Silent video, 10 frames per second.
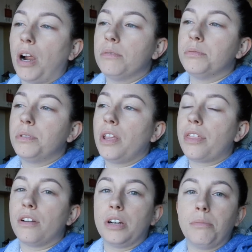probably
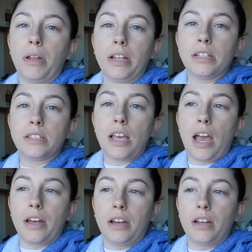30 minutes
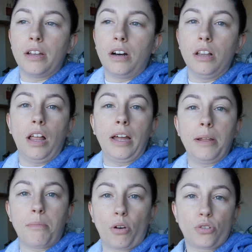at a line
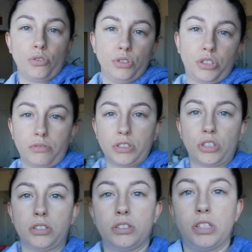at Marshall's to
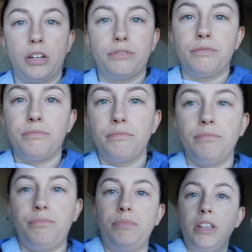return stuff.
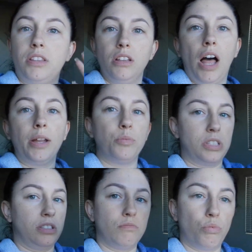The line
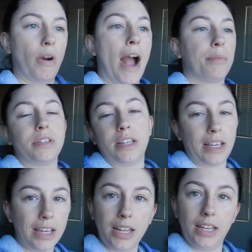was wrapped, and
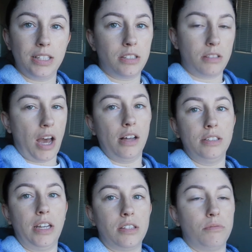I get it, it's the
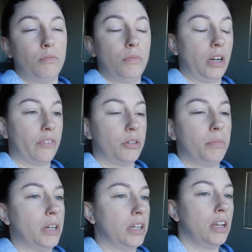holidays and whatever,
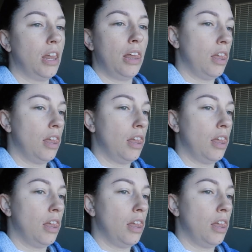but